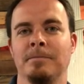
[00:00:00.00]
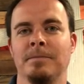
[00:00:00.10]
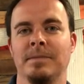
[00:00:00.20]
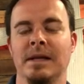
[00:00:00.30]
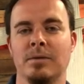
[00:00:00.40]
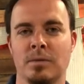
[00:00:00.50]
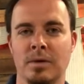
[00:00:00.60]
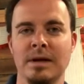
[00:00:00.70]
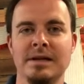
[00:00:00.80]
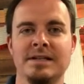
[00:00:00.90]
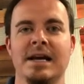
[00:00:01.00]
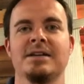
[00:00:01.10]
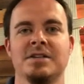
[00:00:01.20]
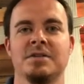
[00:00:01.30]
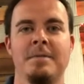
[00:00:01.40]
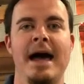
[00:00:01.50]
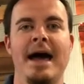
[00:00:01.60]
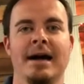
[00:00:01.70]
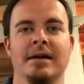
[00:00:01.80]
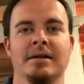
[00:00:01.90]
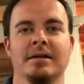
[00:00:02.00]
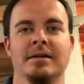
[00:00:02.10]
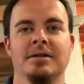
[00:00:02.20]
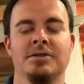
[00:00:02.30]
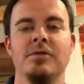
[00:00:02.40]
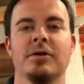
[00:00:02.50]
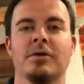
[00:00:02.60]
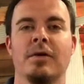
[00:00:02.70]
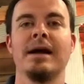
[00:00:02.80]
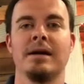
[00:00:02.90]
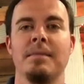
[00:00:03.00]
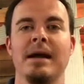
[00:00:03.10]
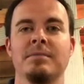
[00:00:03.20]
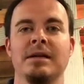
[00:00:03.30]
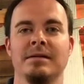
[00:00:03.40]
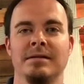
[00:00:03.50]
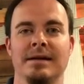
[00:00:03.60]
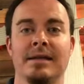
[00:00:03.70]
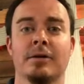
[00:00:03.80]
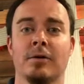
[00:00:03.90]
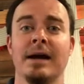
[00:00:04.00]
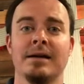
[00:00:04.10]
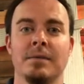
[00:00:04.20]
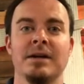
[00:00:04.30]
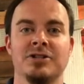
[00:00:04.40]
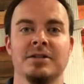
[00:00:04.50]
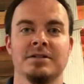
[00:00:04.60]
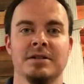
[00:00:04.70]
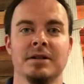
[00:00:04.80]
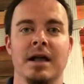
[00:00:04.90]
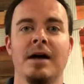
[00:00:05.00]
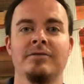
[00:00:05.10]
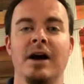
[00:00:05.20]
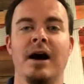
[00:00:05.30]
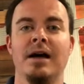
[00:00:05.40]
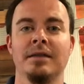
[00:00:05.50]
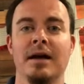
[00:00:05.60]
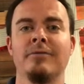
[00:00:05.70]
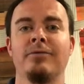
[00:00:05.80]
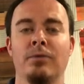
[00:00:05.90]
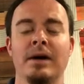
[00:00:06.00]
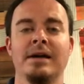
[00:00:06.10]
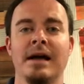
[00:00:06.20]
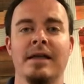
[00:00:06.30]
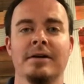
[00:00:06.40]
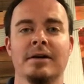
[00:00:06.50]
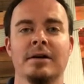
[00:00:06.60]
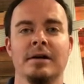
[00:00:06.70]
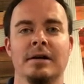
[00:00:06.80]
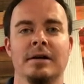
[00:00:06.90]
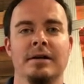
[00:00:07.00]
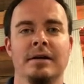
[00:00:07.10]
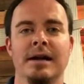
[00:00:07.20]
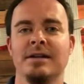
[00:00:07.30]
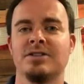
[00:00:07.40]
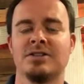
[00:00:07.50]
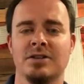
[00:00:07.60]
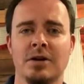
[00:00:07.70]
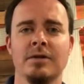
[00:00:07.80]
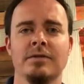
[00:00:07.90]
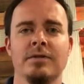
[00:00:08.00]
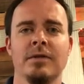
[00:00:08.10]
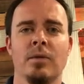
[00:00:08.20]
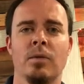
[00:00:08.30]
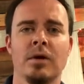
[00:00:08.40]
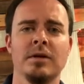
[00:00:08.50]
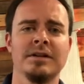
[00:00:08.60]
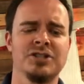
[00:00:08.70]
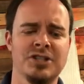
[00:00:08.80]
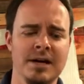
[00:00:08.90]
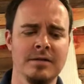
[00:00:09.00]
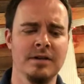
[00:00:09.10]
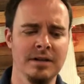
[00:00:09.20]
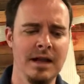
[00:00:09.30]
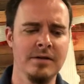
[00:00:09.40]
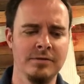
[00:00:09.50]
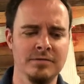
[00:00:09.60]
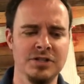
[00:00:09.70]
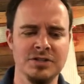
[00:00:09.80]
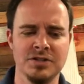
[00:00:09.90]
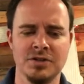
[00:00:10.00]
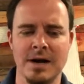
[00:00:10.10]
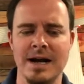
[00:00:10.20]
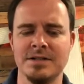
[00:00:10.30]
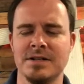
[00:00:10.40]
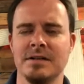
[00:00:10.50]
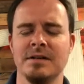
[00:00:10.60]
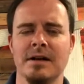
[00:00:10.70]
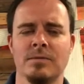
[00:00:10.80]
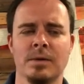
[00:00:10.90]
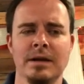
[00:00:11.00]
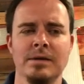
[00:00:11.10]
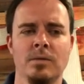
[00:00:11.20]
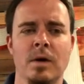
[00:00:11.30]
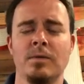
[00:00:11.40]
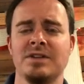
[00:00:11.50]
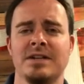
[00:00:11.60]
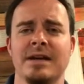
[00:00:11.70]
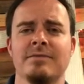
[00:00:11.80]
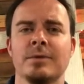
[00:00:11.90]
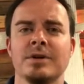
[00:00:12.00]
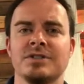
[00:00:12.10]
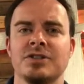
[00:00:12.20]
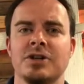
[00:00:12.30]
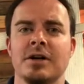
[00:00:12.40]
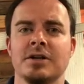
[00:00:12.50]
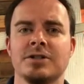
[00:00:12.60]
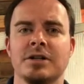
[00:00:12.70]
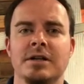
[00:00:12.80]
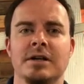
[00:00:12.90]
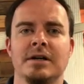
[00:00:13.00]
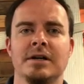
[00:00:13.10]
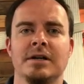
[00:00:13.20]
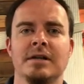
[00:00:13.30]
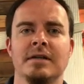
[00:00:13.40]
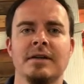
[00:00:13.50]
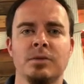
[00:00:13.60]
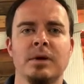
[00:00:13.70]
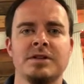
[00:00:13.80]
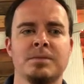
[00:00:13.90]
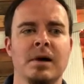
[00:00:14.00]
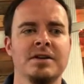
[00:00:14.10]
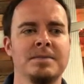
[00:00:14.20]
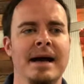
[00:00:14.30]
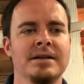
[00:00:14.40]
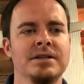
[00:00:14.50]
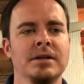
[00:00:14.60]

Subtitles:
It really takes us back to the Great Commandment and the Great Commission to love God, love one another, and serve the world and share the love of Jesus Christ and really what we stand for as a church. That's what it's brought us back to.